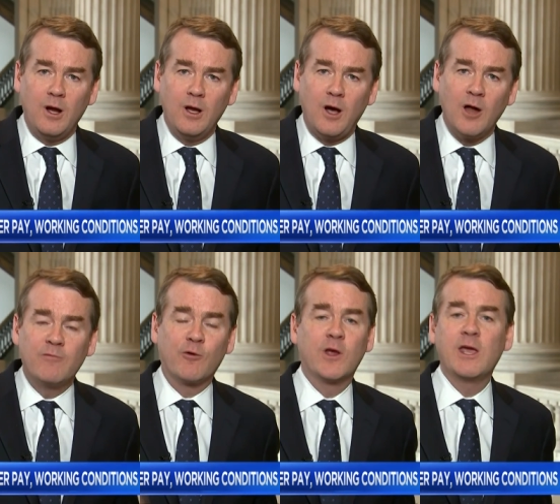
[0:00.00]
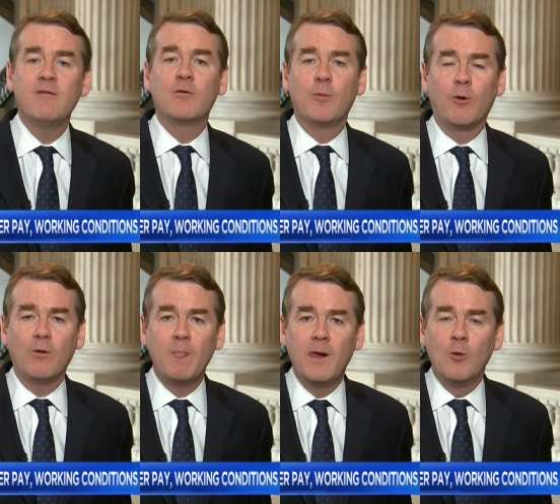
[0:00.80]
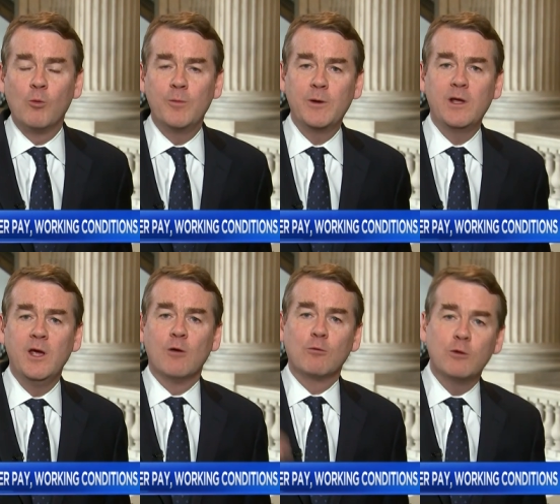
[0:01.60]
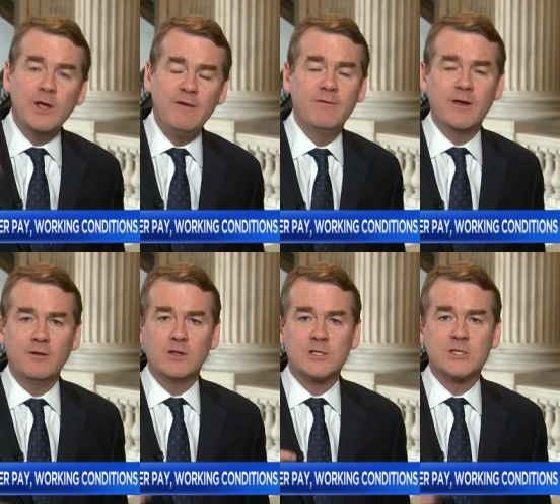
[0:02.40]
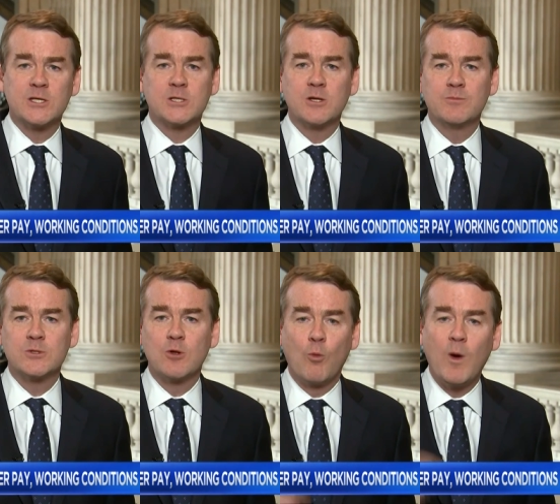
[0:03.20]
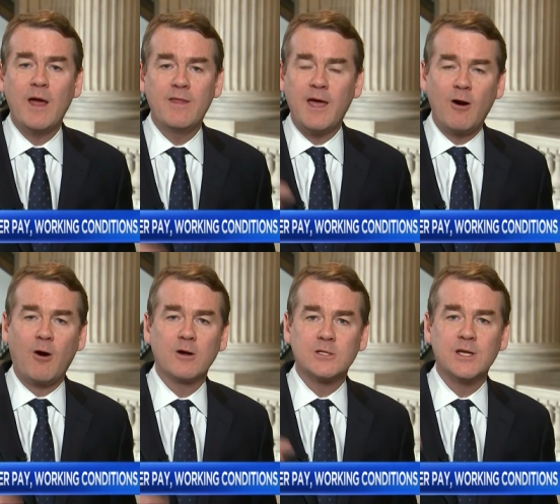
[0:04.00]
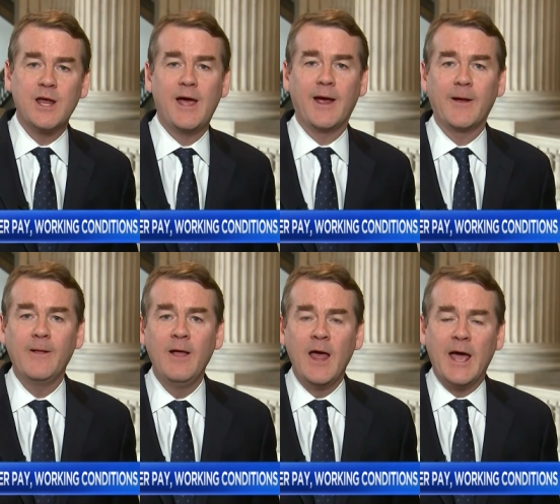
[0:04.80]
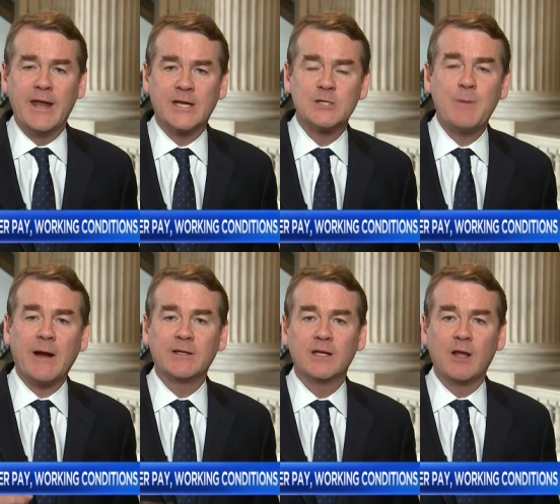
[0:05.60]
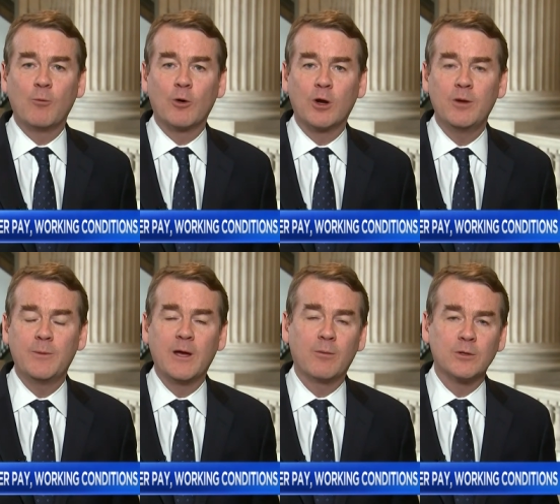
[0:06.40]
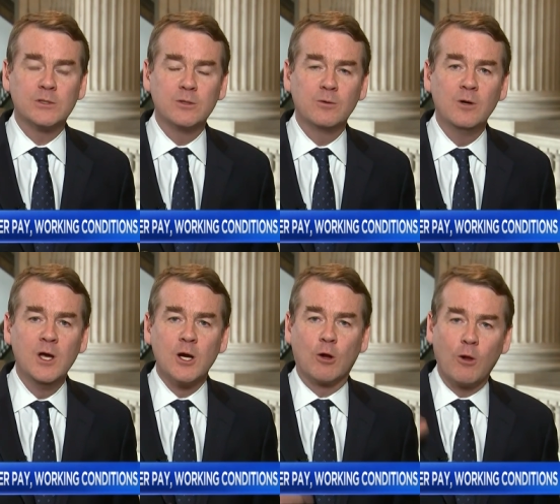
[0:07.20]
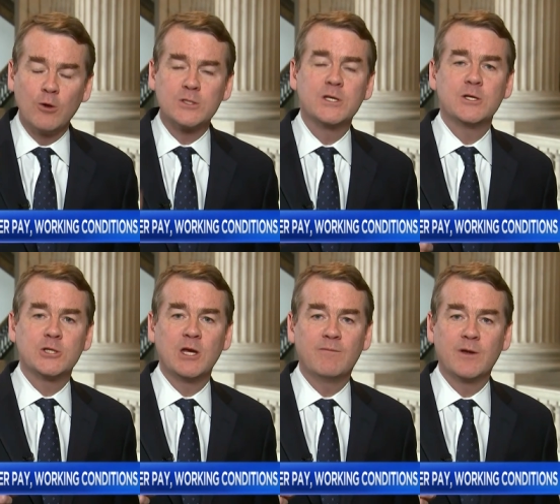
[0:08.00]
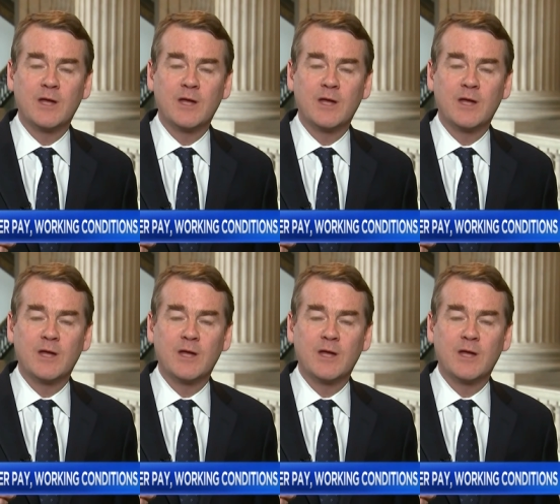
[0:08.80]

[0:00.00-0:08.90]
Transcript: unforgivable would be leaving the systems the way they are today and expecting that we're going to be able to close the achievement